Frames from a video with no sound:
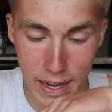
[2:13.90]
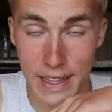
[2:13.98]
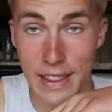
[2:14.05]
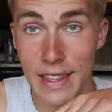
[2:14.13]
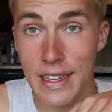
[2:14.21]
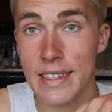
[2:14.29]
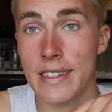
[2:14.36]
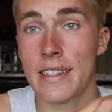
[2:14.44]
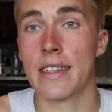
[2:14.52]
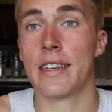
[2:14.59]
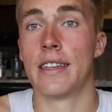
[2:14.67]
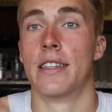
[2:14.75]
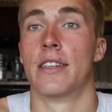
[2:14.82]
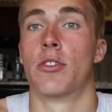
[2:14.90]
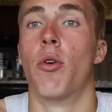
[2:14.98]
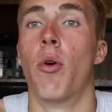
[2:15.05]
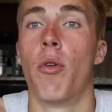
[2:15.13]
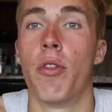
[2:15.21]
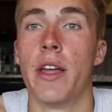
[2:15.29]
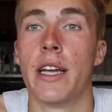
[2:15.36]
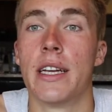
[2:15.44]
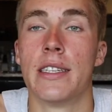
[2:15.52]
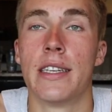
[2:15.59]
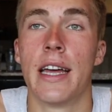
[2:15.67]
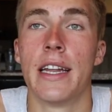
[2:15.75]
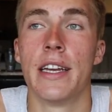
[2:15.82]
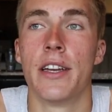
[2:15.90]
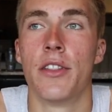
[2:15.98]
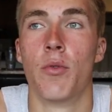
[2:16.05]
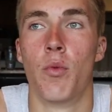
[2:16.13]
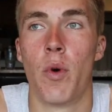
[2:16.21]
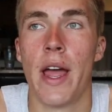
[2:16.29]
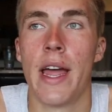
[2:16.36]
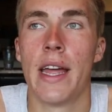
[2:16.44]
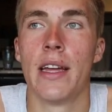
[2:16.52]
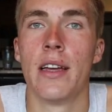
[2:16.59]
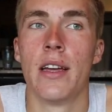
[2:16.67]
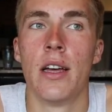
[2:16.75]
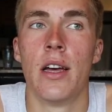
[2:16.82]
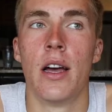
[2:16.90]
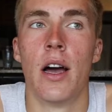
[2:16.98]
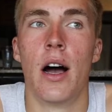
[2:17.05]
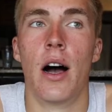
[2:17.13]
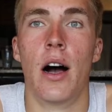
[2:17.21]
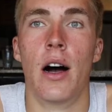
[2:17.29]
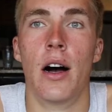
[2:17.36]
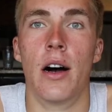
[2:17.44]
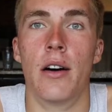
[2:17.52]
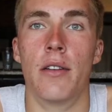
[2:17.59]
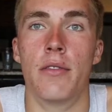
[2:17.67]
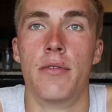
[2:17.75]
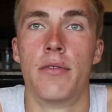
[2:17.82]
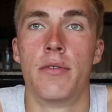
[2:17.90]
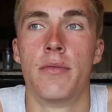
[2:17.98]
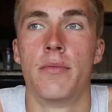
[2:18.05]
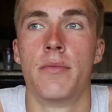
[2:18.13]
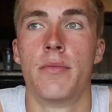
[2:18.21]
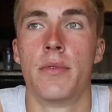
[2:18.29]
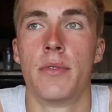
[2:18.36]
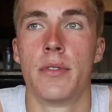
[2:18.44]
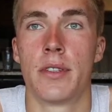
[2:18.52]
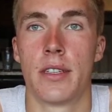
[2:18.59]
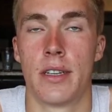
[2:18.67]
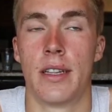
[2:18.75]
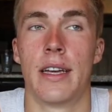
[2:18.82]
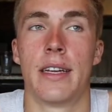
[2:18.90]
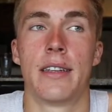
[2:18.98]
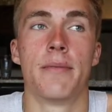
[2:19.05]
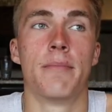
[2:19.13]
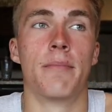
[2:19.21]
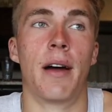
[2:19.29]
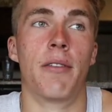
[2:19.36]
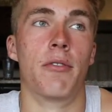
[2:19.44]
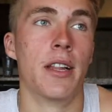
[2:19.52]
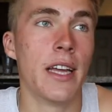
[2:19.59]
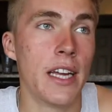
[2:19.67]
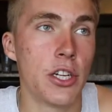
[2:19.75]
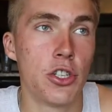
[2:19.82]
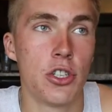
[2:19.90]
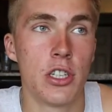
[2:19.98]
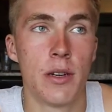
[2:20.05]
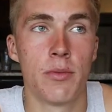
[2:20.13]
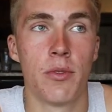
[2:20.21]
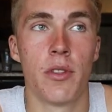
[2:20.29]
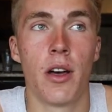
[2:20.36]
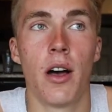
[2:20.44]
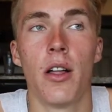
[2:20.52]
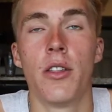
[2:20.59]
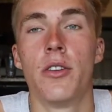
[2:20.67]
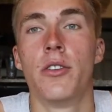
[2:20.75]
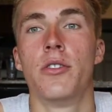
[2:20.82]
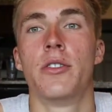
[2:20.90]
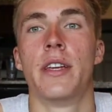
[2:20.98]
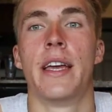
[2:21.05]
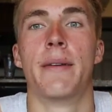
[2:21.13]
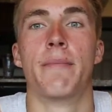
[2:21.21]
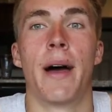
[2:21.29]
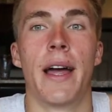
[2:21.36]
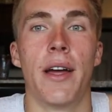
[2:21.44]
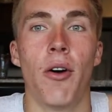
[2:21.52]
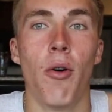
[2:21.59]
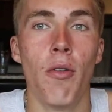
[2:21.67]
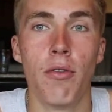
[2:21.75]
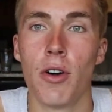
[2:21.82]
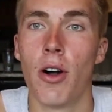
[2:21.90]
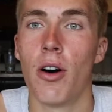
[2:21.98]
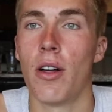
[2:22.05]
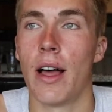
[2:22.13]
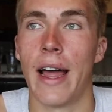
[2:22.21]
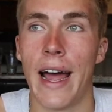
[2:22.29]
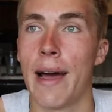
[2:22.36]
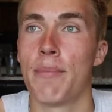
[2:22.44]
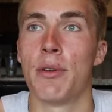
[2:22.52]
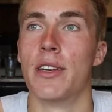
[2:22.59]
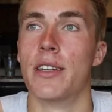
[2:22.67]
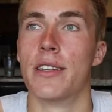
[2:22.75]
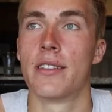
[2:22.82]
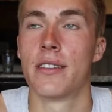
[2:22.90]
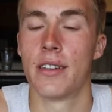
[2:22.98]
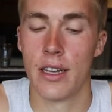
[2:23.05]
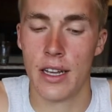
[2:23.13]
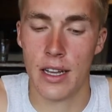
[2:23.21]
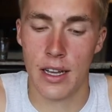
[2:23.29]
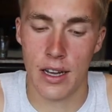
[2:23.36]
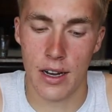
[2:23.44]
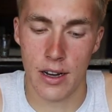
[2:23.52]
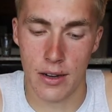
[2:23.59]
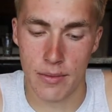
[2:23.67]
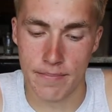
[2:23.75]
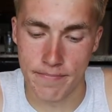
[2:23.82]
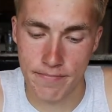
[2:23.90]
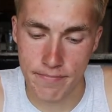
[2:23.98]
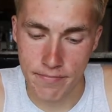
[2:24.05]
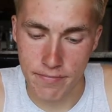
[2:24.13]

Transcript: and this this whole thing is getting in the way of, so like, my relationships with others and my overall happiness. Um,